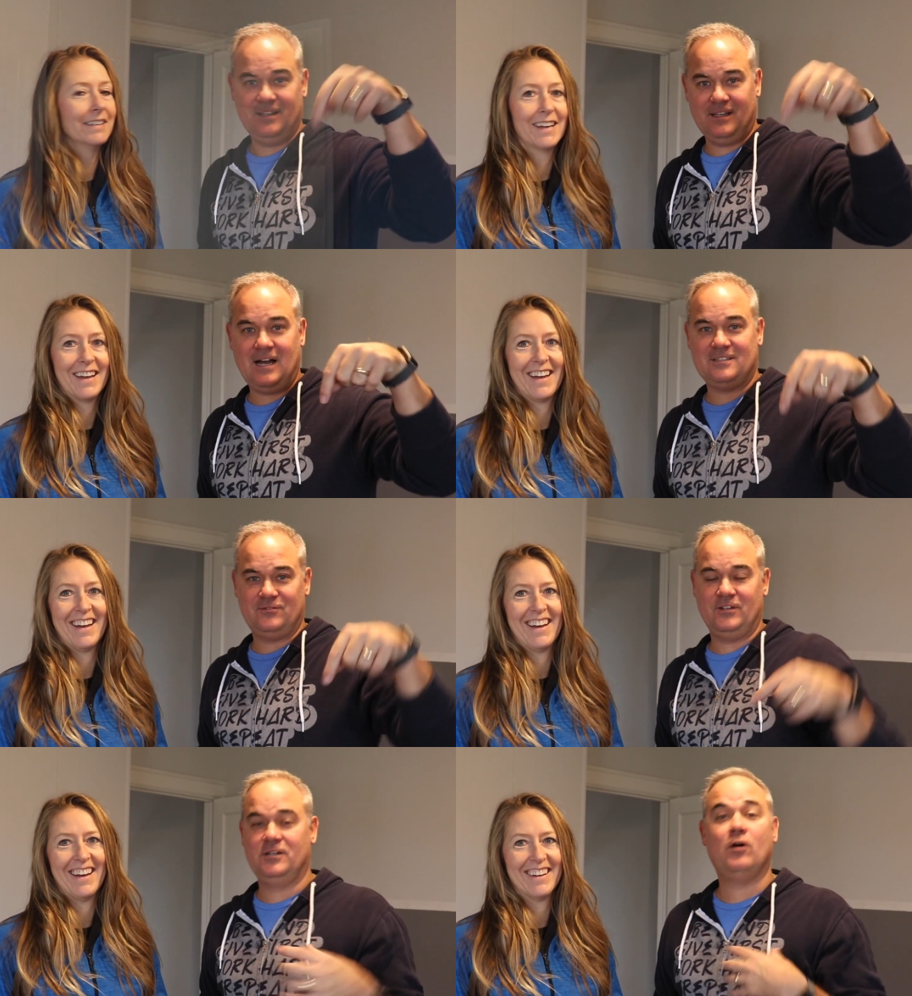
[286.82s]
Speaker 1: in the yeah,
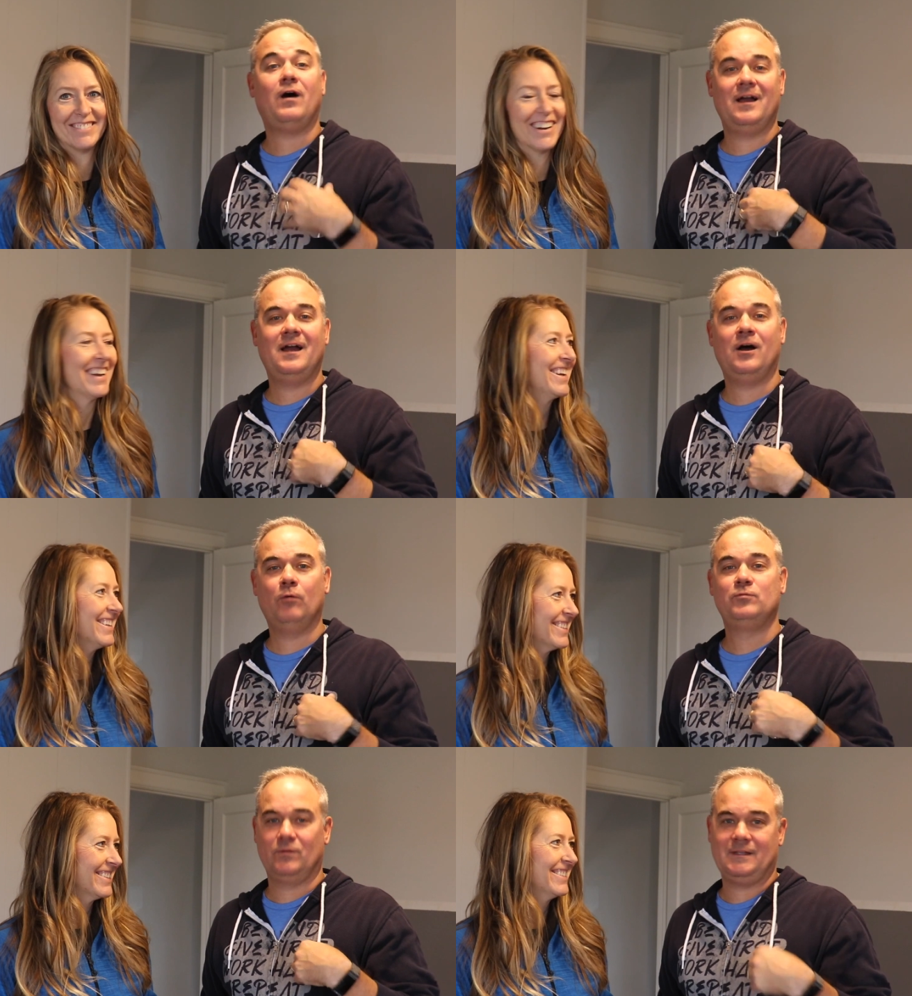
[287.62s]
last video. Right. I
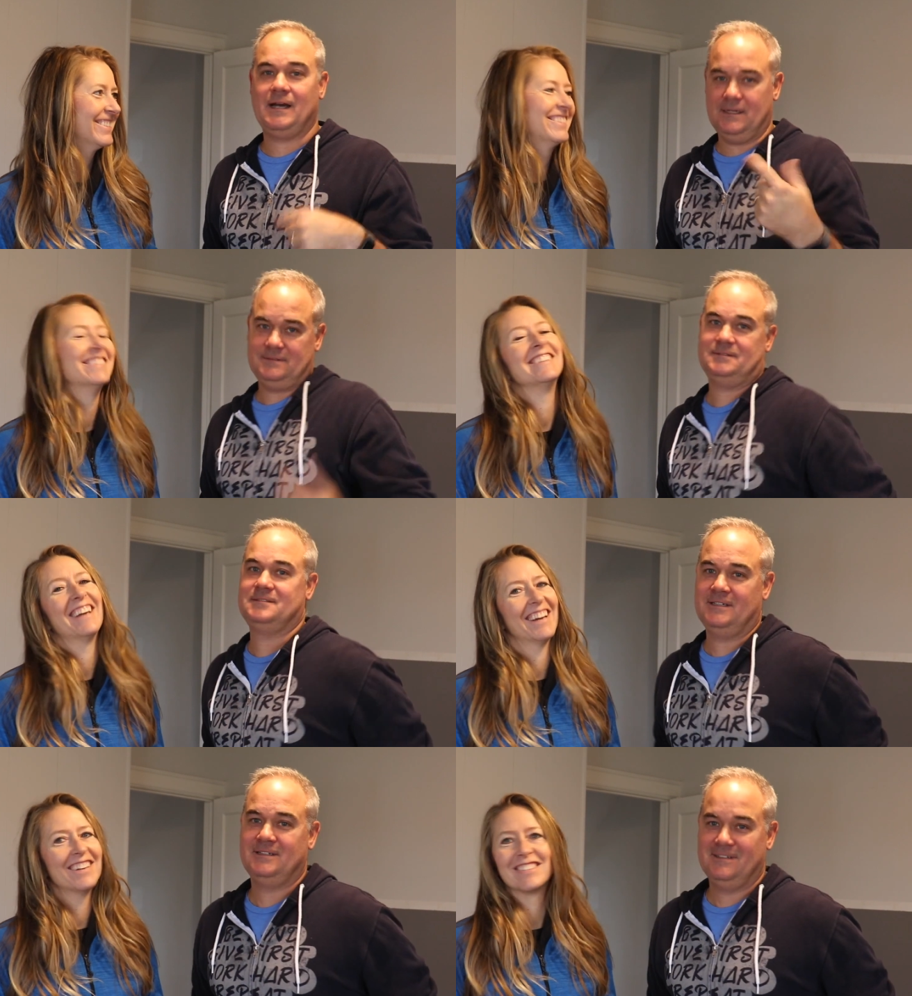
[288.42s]
helped with that.
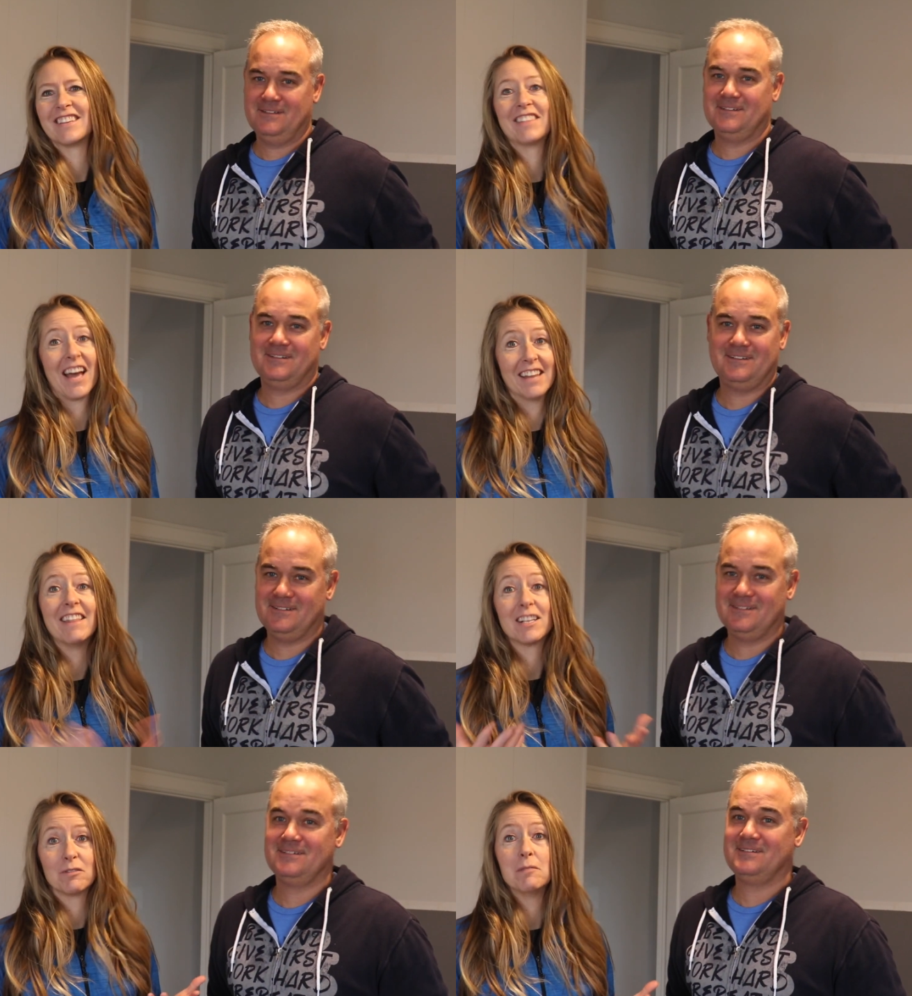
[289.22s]
Speaker 2: Yeah, it's that,
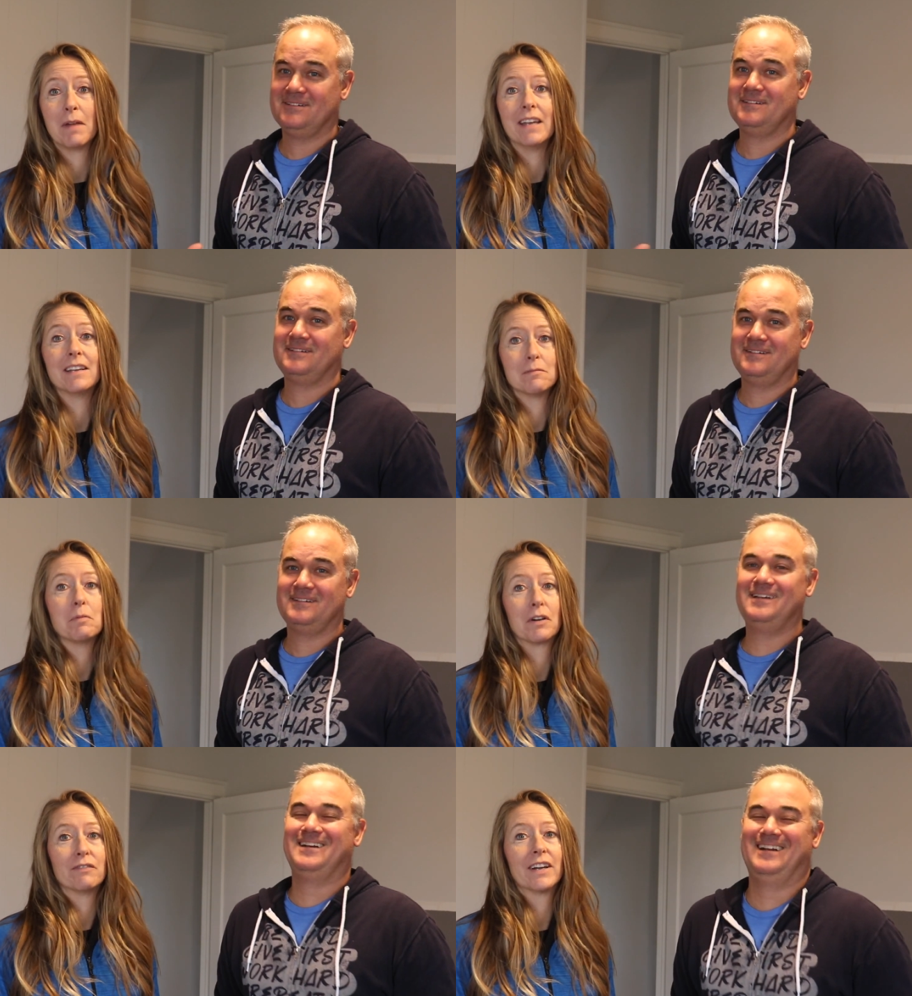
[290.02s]
and that's what made
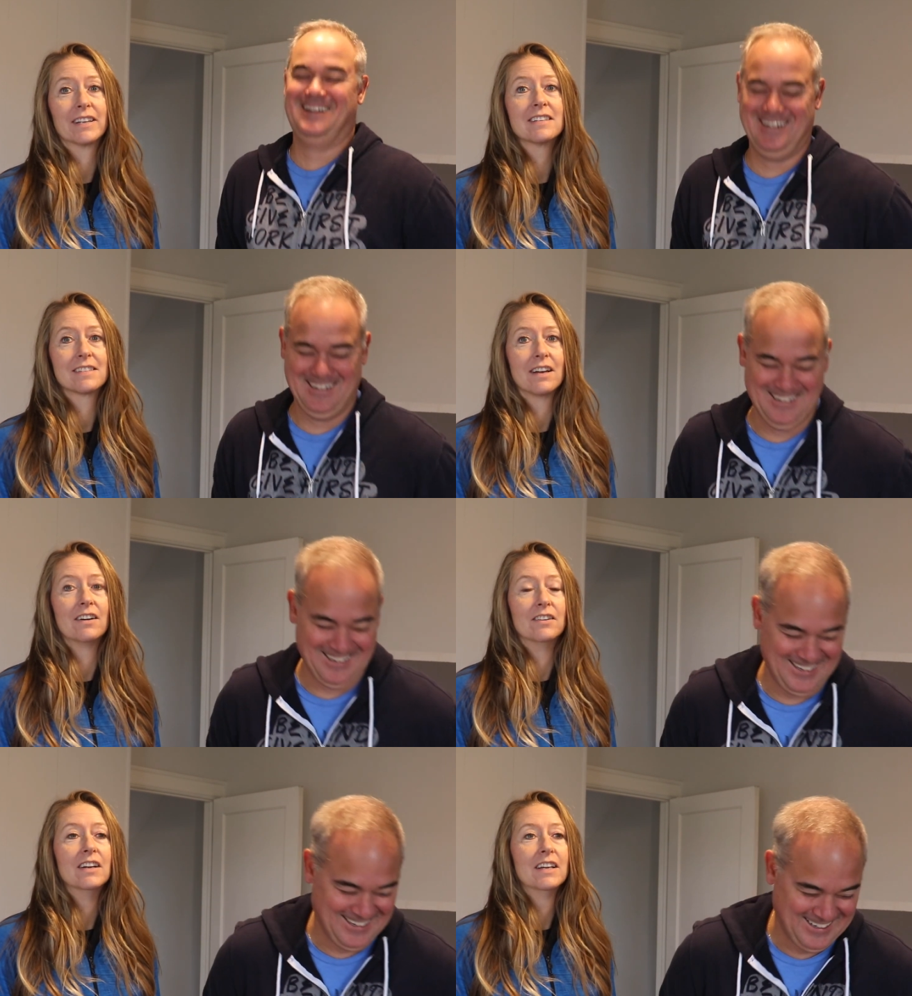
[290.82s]
it perfect. so
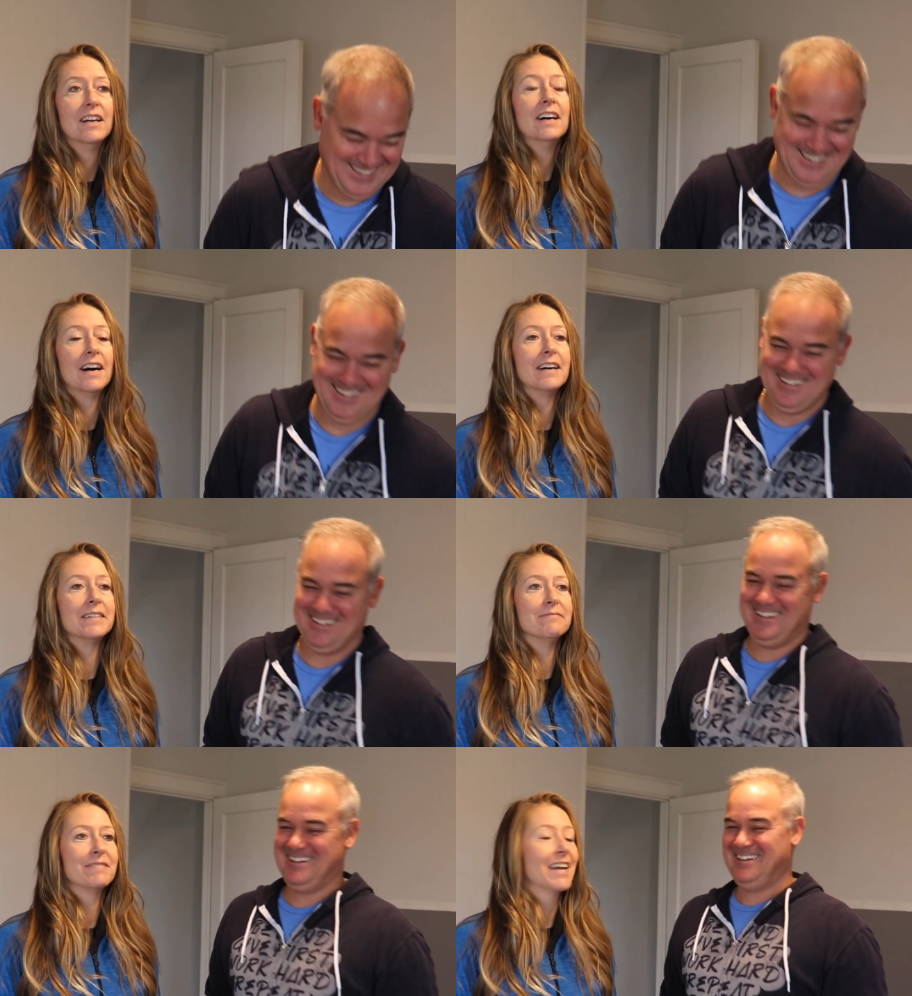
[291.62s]

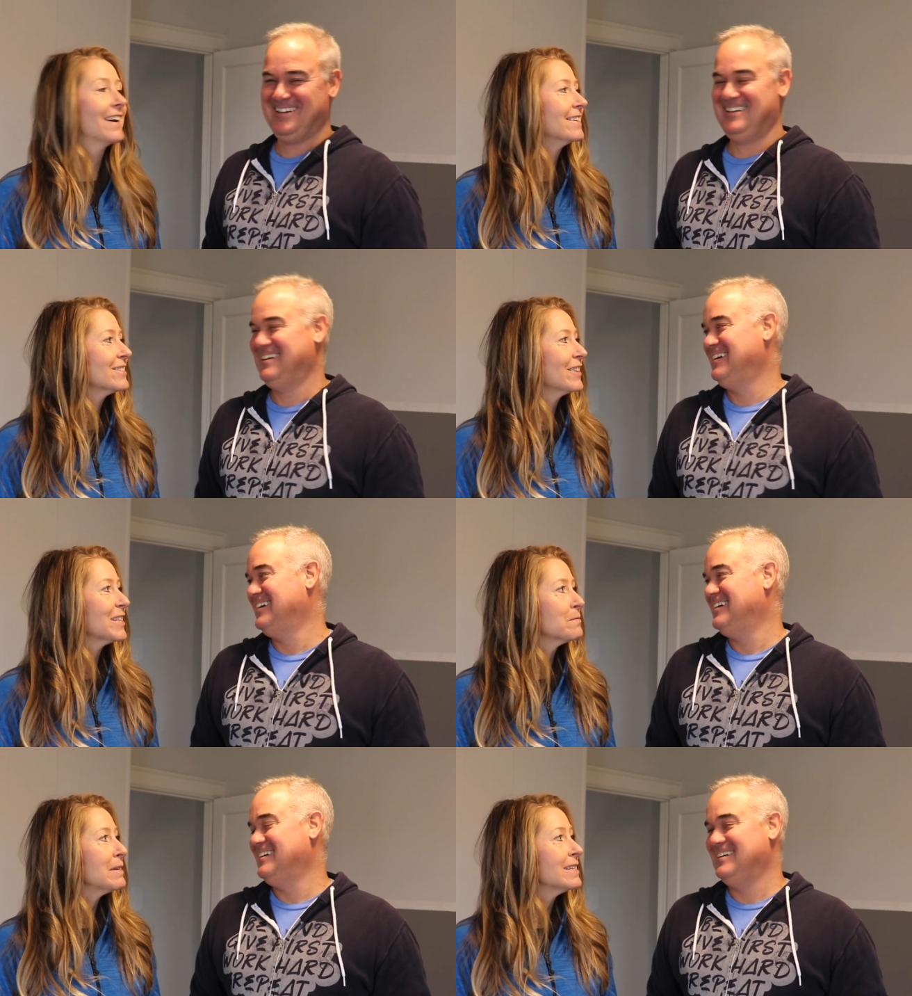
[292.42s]
um, yeah, so
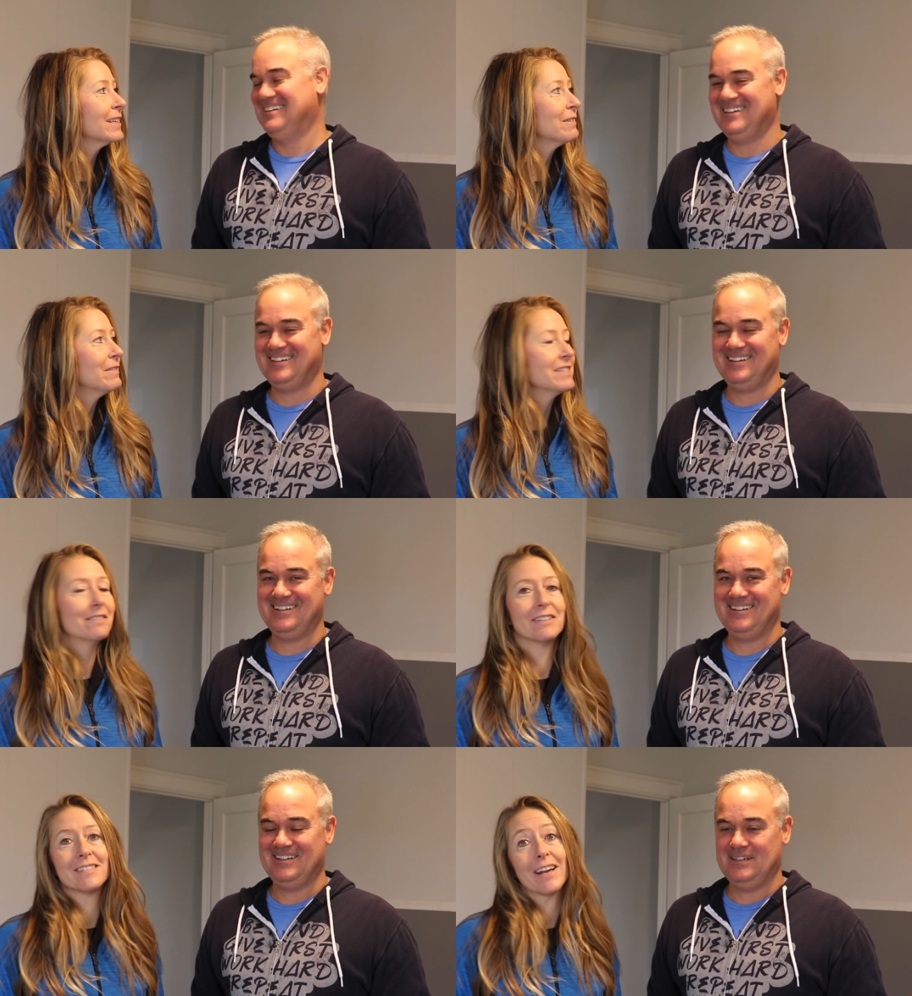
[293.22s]
that's basically what we
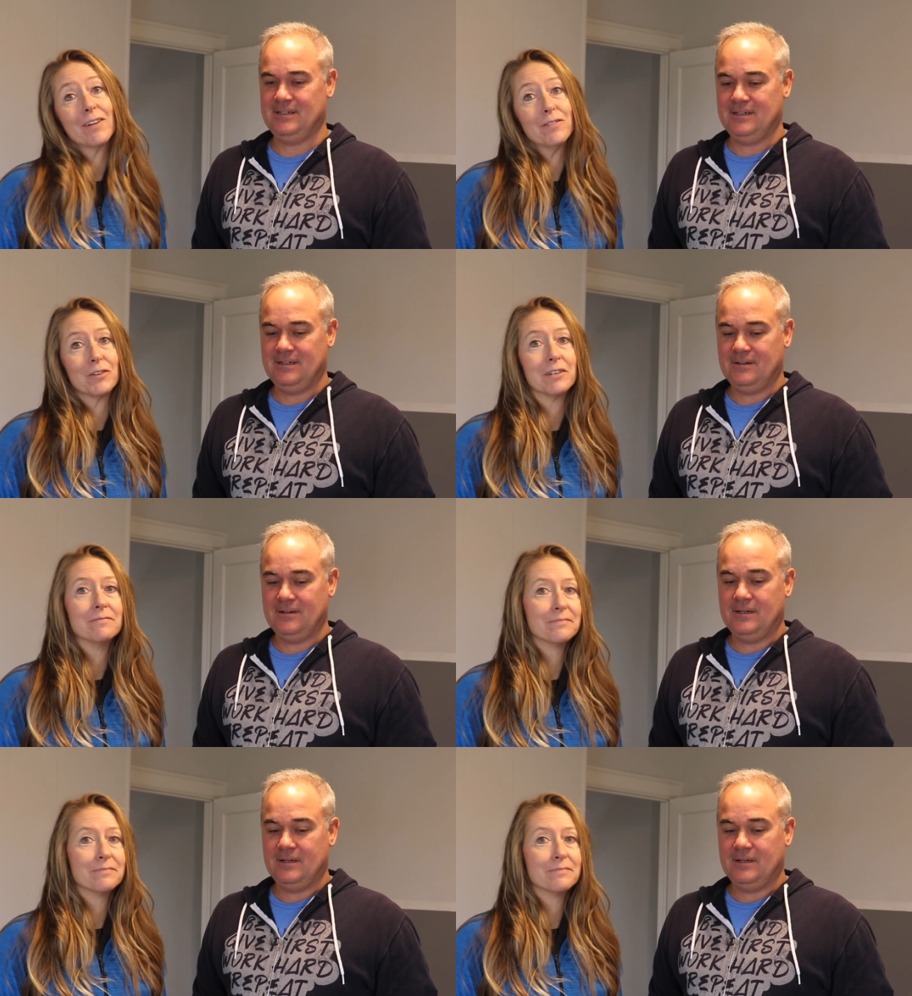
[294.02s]
did with the second floor.